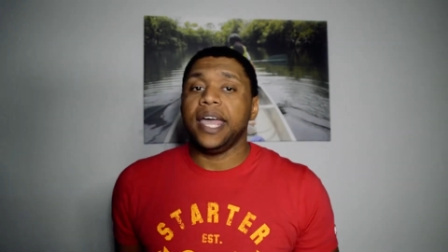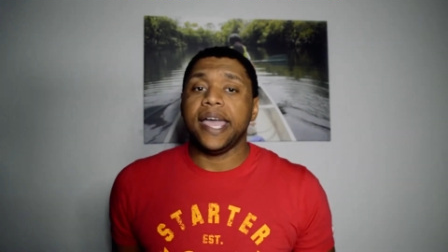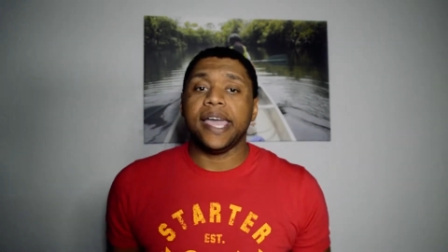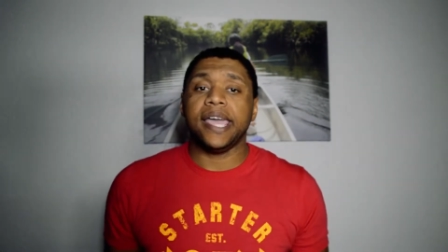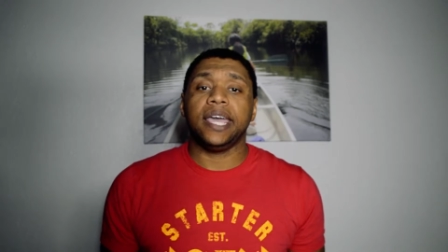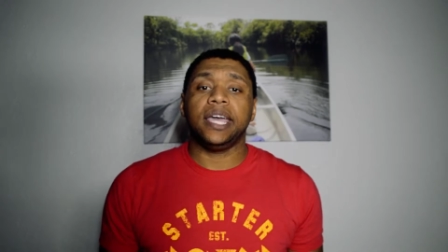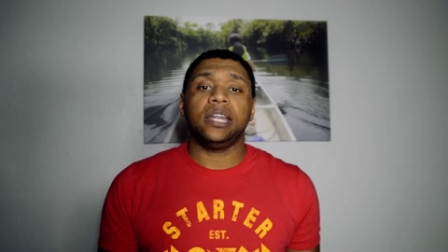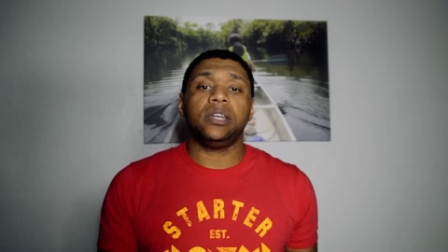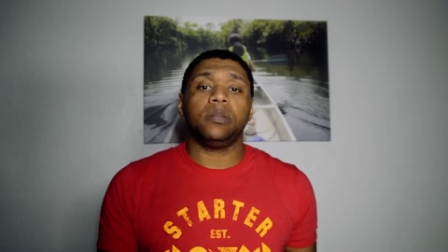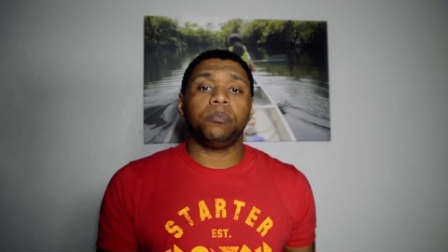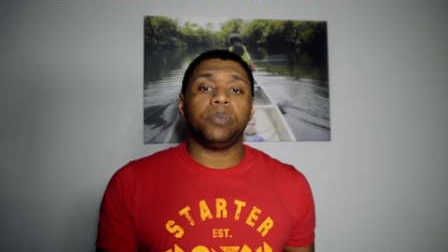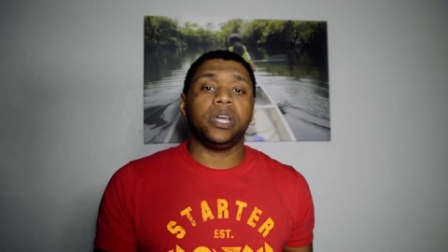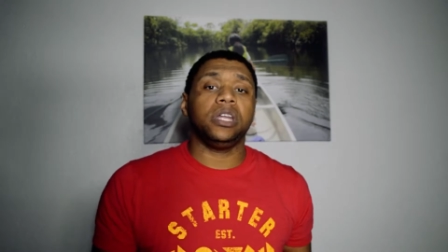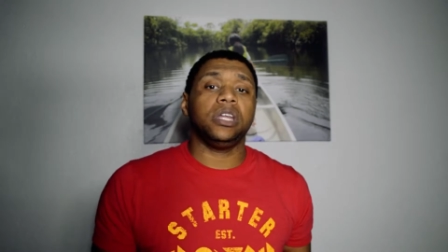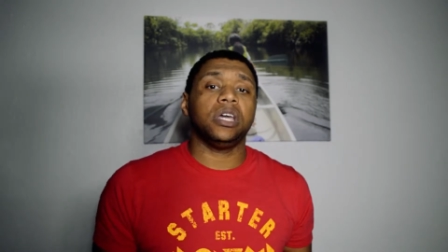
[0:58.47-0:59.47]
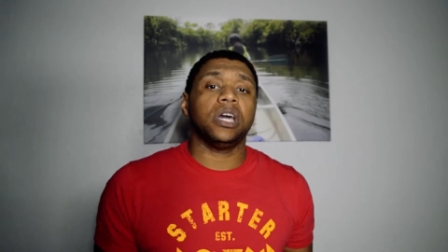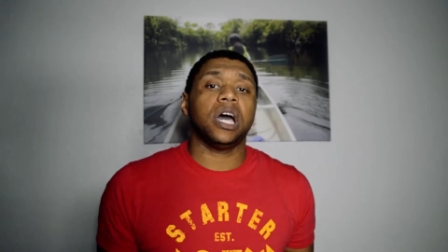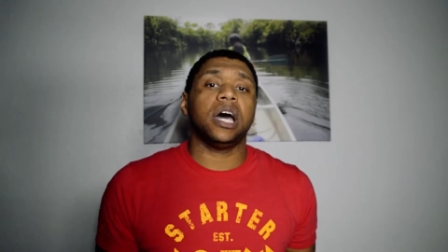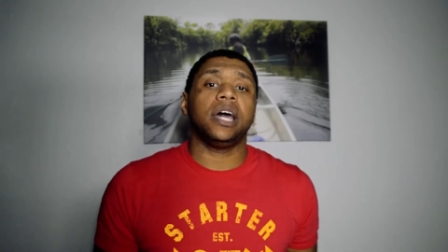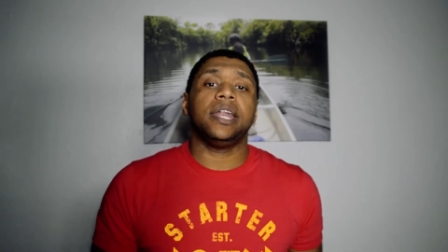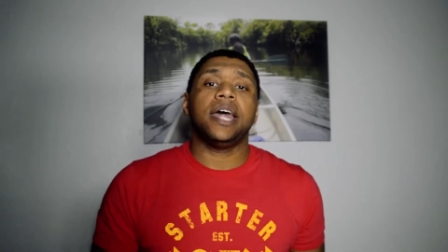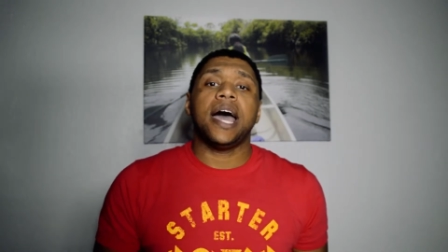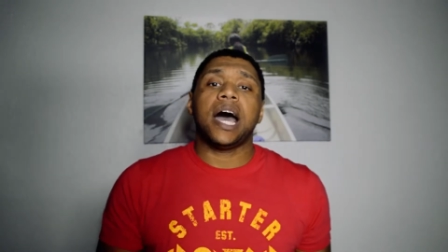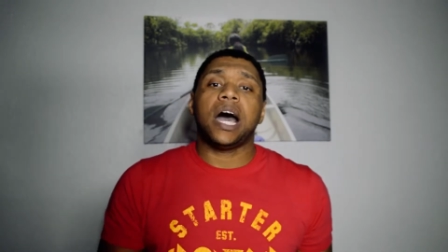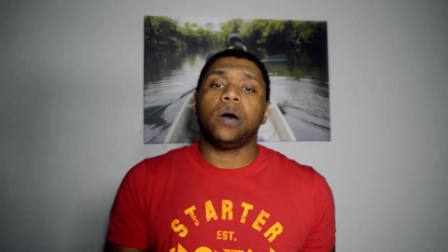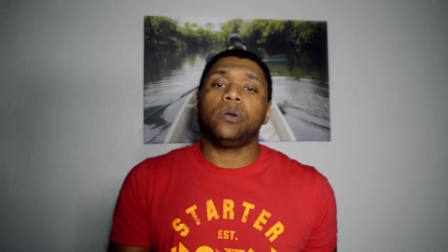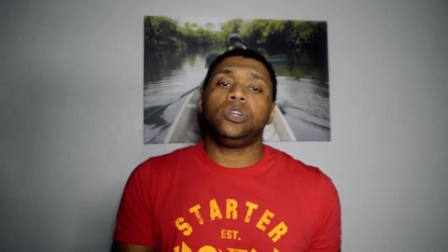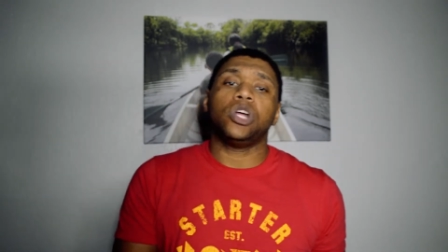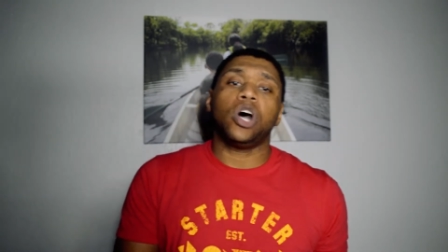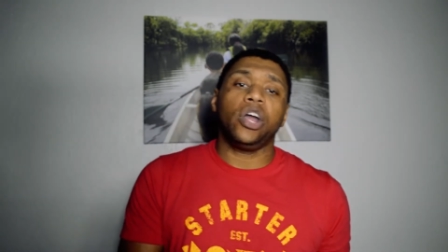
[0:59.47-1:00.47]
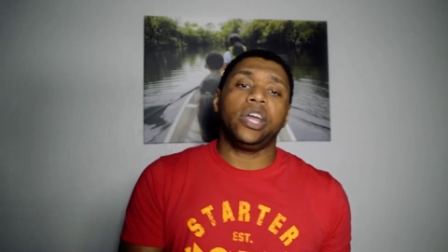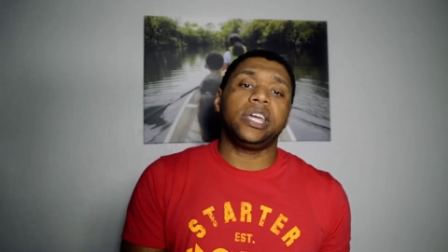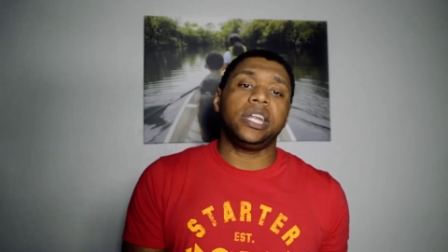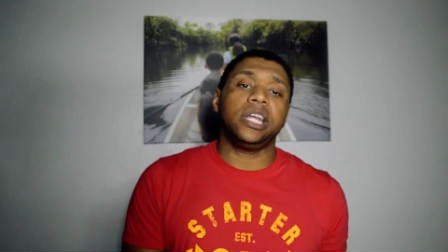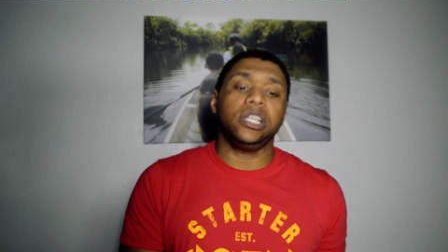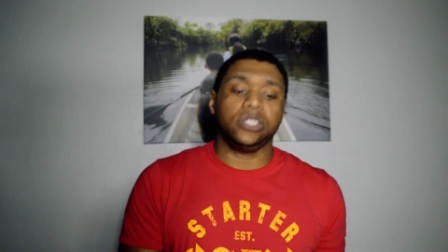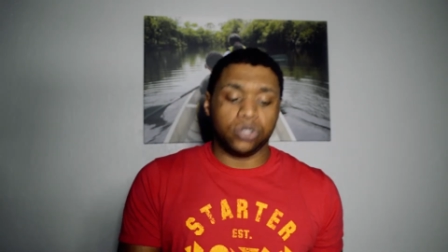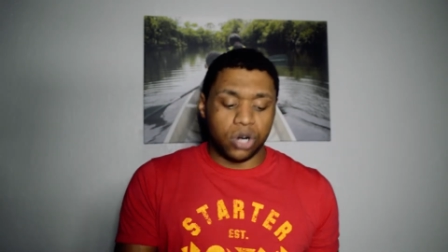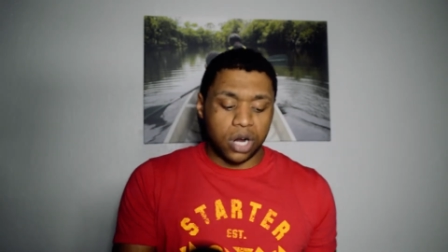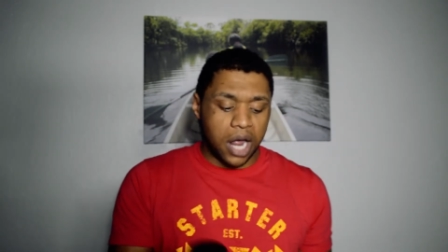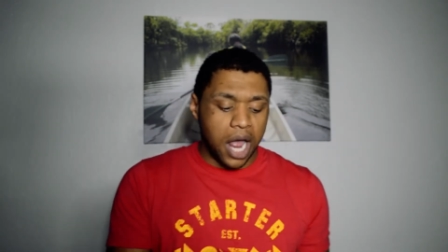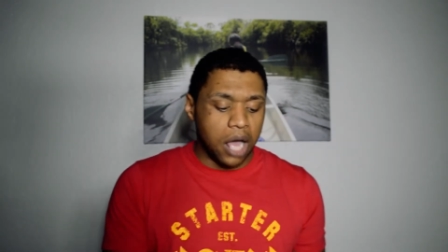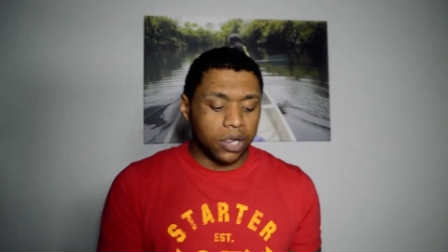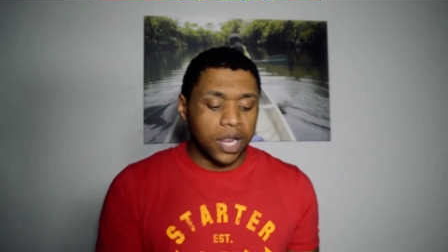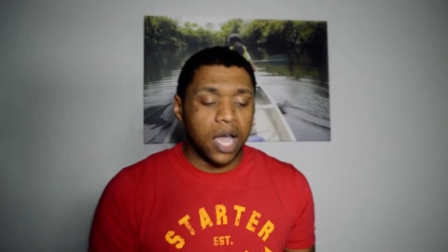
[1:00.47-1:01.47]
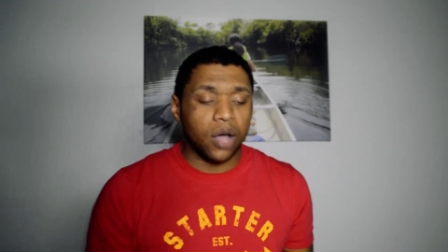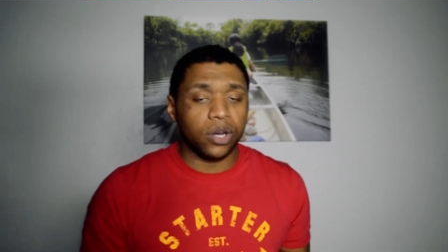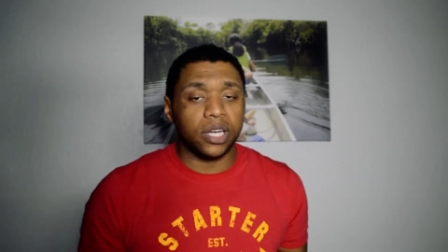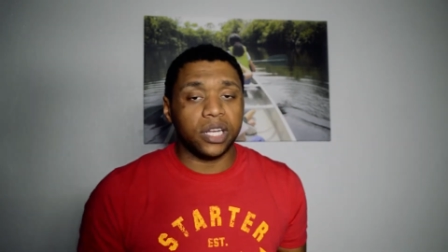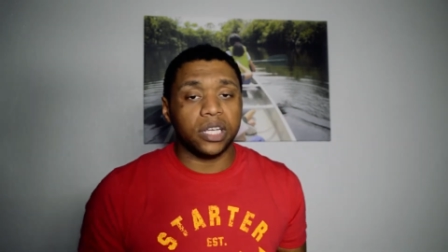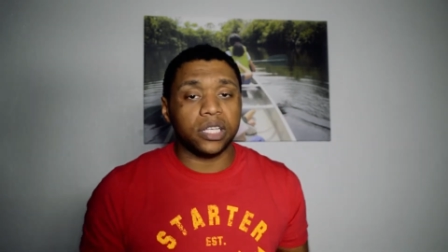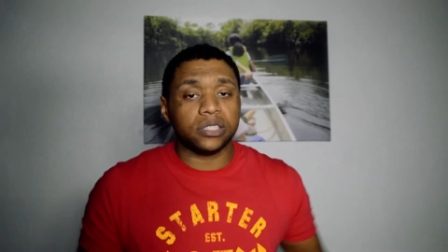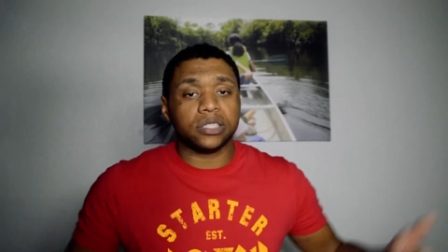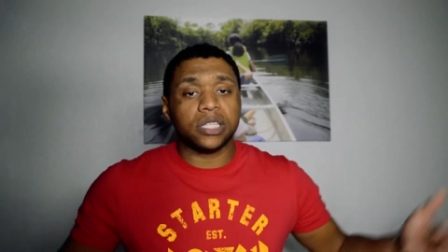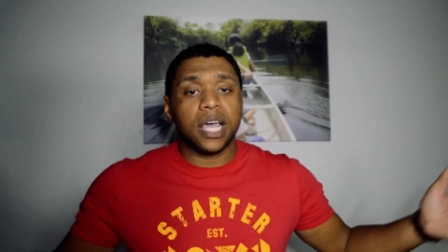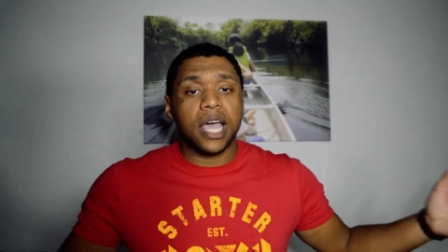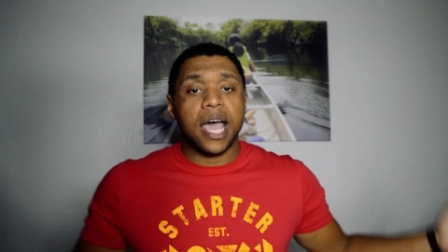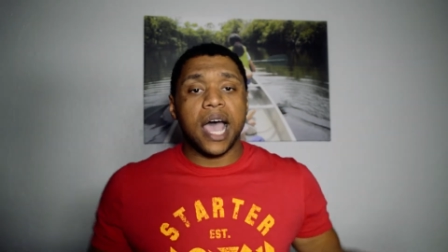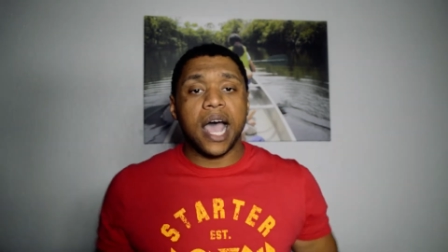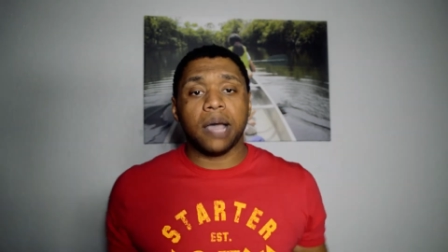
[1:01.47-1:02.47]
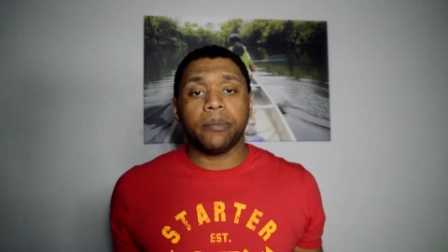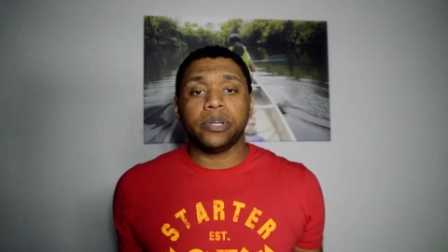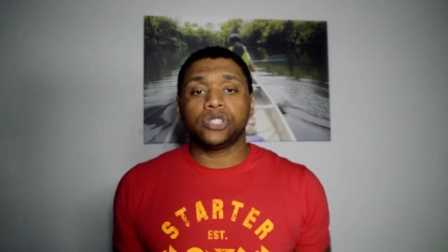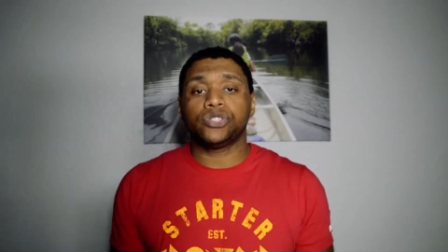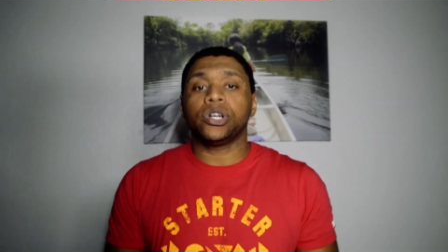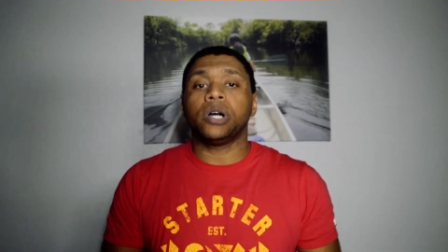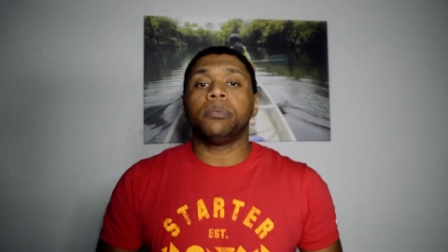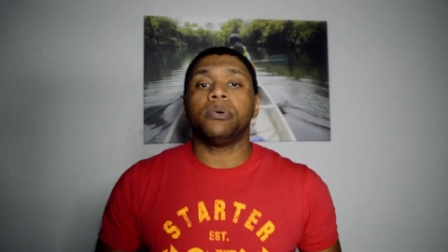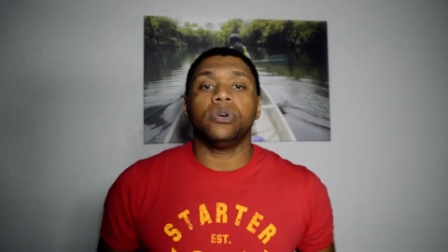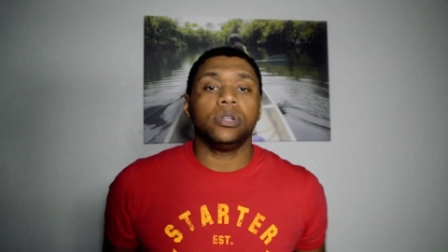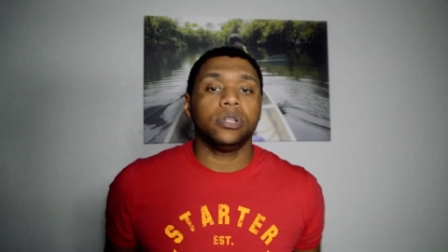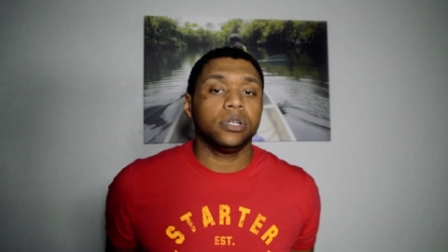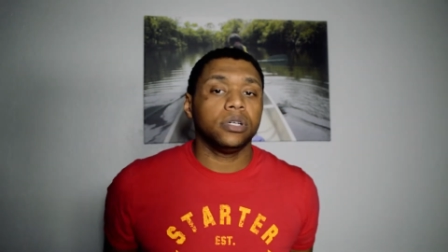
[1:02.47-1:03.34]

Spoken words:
and depending on how dark it is or how loud it is, I'm in trouble.